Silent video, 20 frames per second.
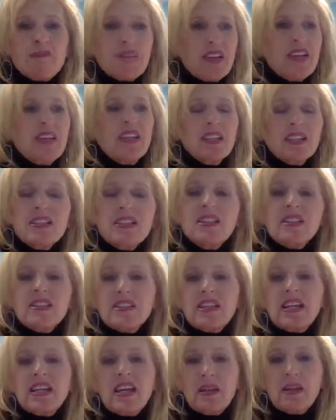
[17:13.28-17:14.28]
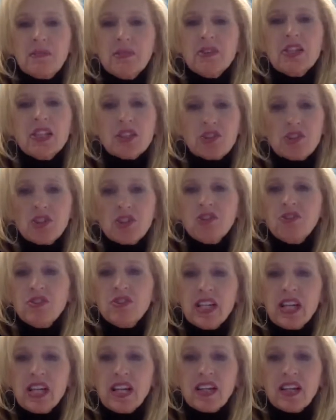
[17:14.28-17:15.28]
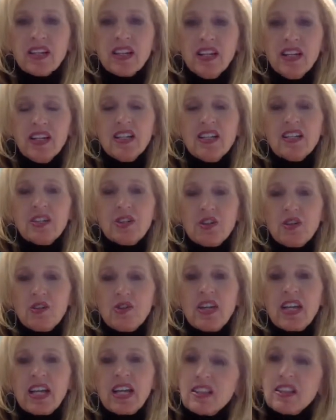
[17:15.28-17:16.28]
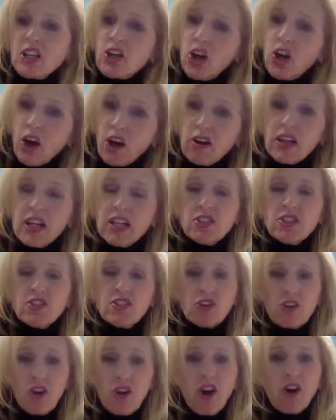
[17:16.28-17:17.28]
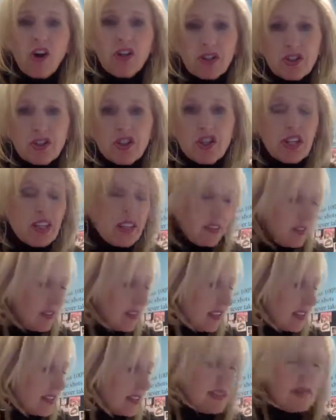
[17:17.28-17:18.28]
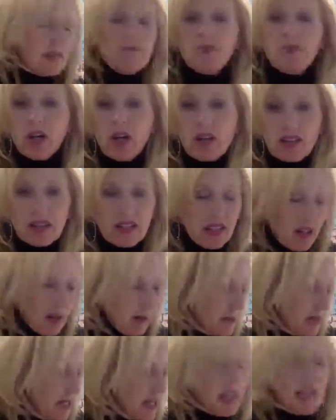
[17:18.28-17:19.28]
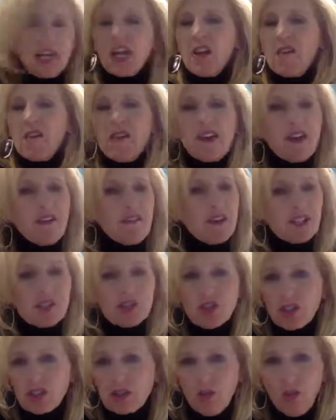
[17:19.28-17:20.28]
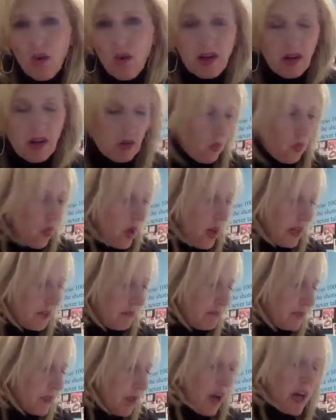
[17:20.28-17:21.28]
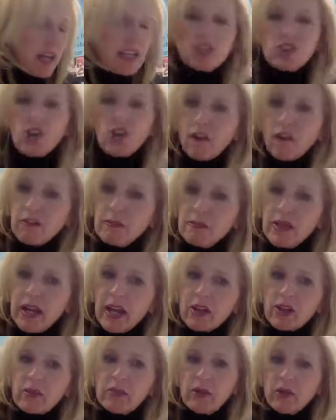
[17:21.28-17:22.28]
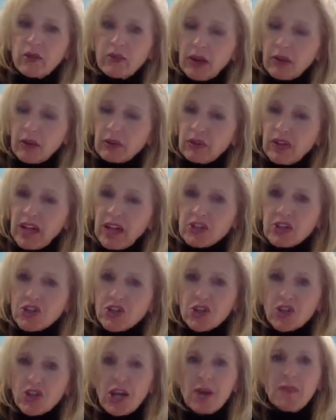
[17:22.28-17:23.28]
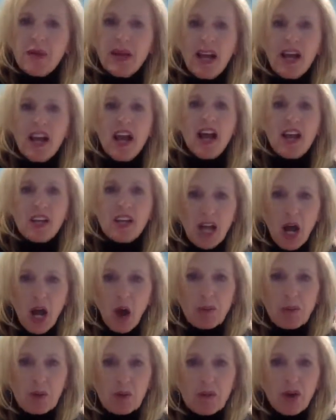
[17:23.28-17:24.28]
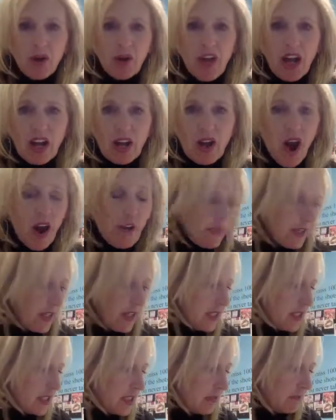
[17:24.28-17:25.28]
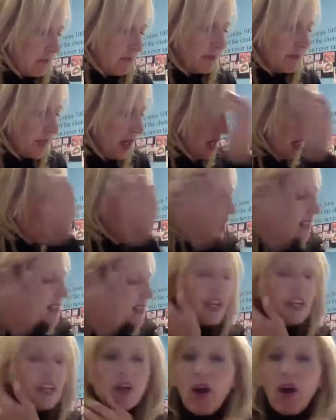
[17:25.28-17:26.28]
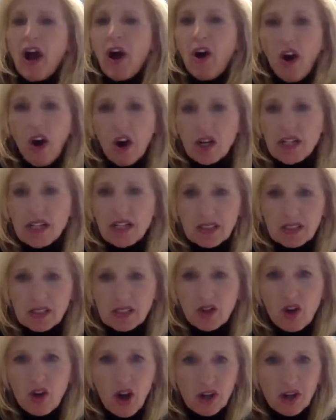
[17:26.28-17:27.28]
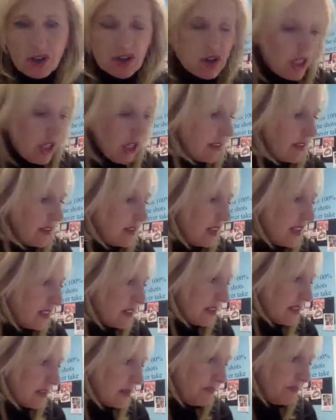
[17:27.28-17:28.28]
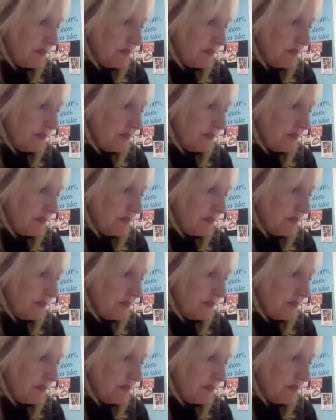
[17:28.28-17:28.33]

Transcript: this is the ammunition you need to get the courage to call your chicken list and book them, even if it's just one-on-one. All right, start from there to build that relationship and to help you build that confidence, because I know how hard it is to call your chicken list.